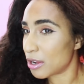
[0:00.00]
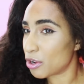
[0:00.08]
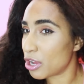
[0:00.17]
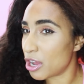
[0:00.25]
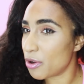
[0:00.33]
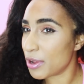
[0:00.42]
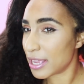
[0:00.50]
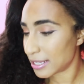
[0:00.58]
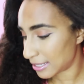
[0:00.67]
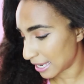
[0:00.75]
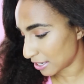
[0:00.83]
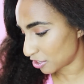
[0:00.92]
And I'll go in
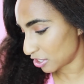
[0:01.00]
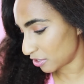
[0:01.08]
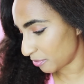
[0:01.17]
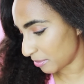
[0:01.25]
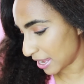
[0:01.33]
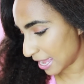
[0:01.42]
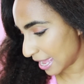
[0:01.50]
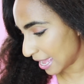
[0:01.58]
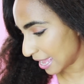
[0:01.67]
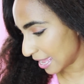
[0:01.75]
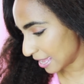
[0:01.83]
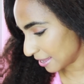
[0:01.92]
sections of my
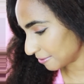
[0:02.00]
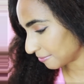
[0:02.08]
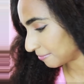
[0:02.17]
hair.